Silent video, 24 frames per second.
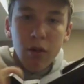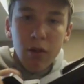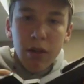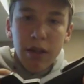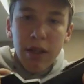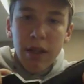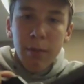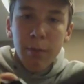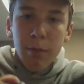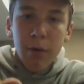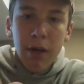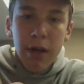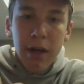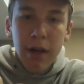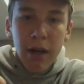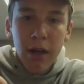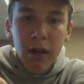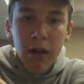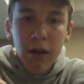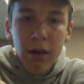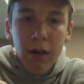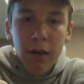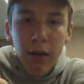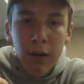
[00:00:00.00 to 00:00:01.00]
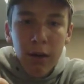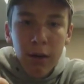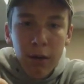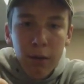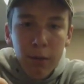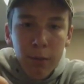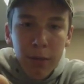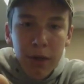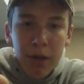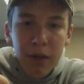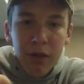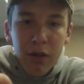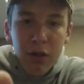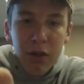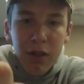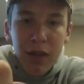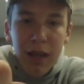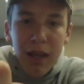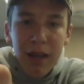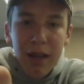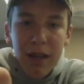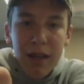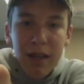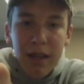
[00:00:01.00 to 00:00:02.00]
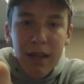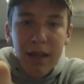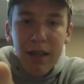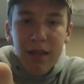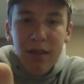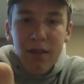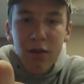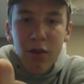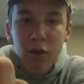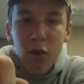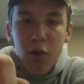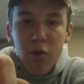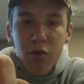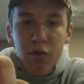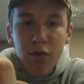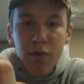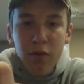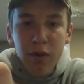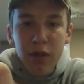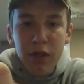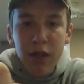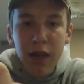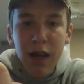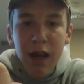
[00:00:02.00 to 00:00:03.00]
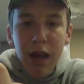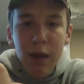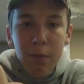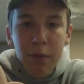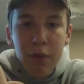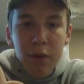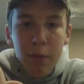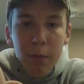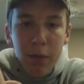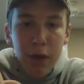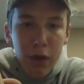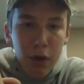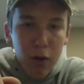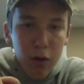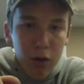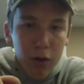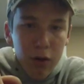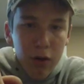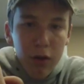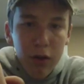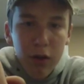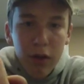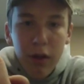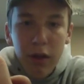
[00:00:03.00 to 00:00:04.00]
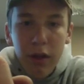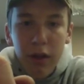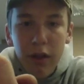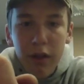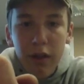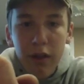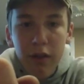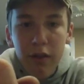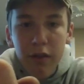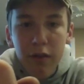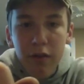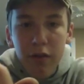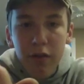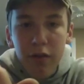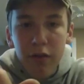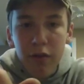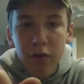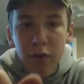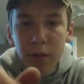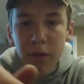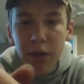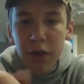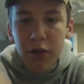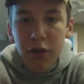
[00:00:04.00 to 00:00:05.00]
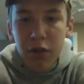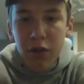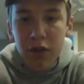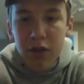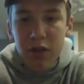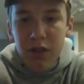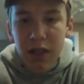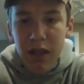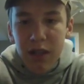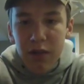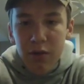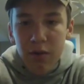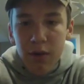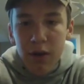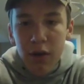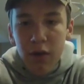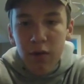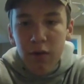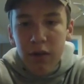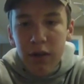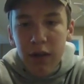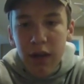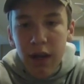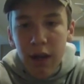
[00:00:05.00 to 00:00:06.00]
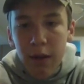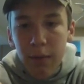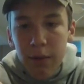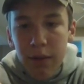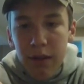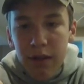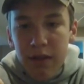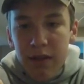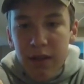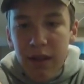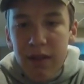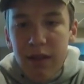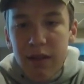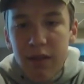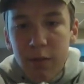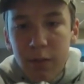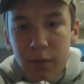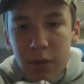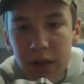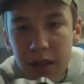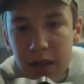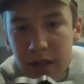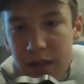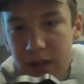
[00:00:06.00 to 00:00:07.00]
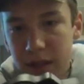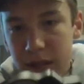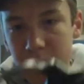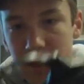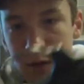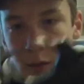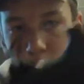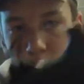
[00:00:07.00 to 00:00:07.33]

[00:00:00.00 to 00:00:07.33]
lip right here, make sure that it goes over top the metal. So make sure it slides right over top and slides into place, and then you